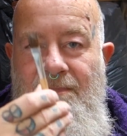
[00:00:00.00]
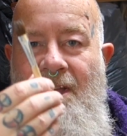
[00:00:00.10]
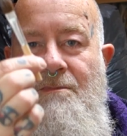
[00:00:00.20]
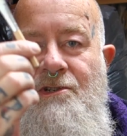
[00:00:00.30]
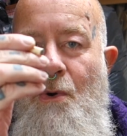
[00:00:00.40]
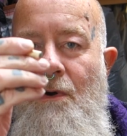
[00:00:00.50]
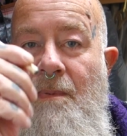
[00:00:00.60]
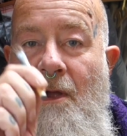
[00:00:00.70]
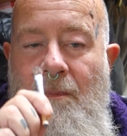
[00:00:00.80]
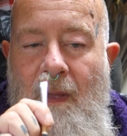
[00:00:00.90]
I'm sure it
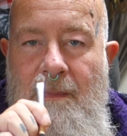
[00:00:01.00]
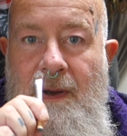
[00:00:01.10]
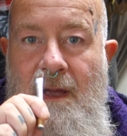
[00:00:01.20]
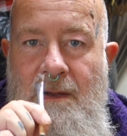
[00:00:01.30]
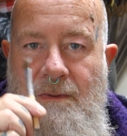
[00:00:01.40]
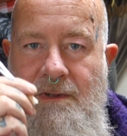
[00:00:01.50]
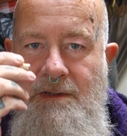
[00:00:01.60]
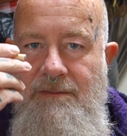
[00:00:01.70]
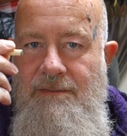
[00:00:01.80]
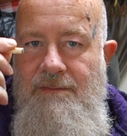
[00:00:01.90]
poked me up my
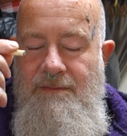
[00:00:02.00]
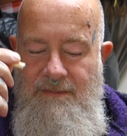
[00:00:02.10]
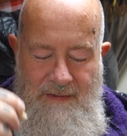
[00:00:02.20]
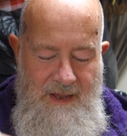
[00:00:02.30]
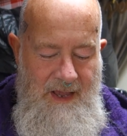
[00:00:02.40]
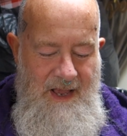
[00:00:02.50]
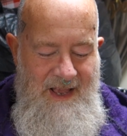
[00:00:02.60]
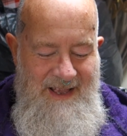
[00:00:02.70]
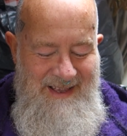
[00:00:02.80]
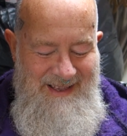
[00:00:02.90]
nose.
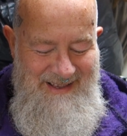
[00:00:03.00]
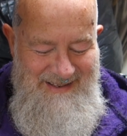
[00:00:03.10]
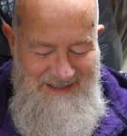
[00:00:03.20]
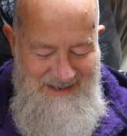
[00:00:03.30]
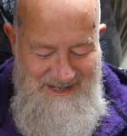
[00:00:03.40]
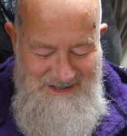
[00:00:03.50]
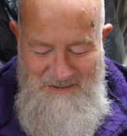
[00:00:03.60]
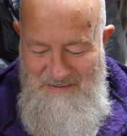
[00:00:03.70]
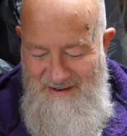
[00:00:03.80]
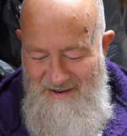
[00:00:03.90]
So that's the
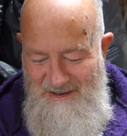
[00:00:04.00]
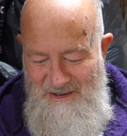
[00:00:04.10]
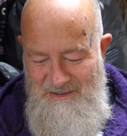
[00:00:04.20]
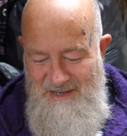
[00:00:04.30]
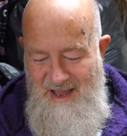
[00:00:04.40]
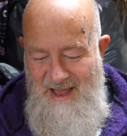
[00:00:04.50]
sort of thing I use.